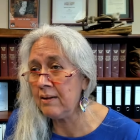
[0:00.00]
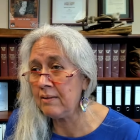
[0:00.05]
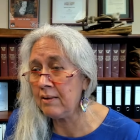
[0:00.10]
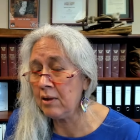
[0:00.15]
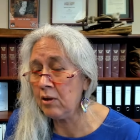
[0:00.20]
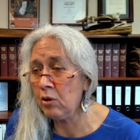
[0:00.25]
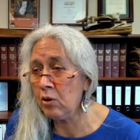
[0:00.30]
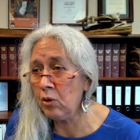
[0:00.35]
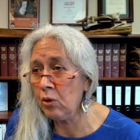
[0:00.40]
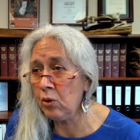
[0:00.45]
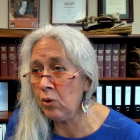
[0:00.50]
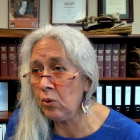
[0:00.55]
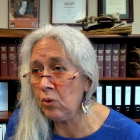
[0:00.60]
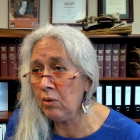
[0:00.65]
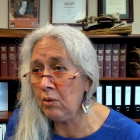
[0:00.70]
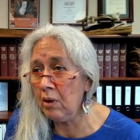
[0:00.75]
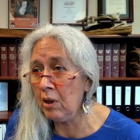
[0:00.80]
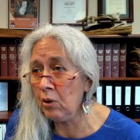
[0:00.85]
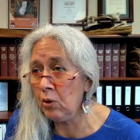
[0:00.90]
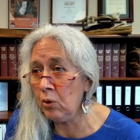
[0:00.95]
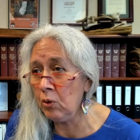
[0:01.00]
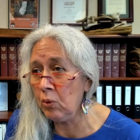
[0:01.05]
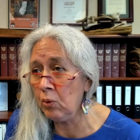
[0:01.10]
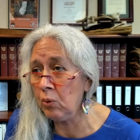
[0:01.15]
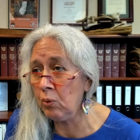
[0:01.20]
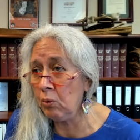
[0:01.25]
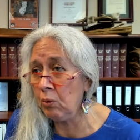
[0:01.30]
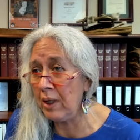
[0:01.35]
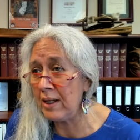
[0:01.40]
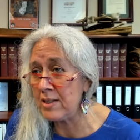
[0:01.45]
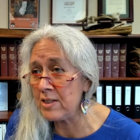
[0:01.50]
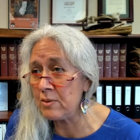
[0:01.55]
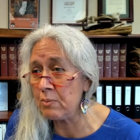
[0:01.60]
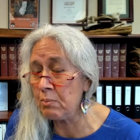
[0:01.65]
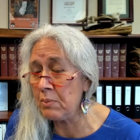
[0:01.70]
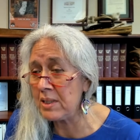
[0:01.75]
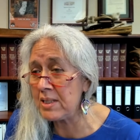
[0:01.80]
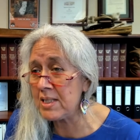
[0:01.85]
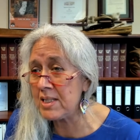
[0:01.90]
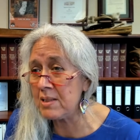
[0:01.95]
and who has
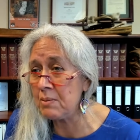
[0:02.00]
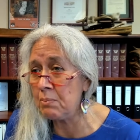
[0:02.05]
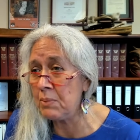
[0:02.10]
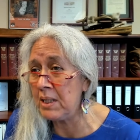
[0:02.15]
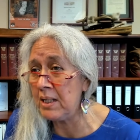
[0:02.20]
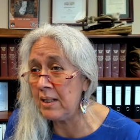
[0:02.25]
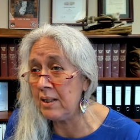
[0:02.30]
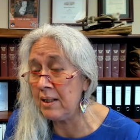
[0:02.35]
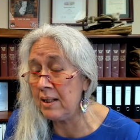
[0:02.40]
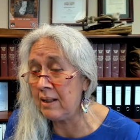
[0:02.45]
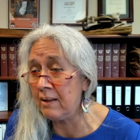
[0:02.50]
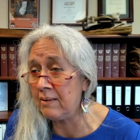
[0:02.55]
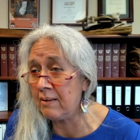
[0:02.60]
missed meetings.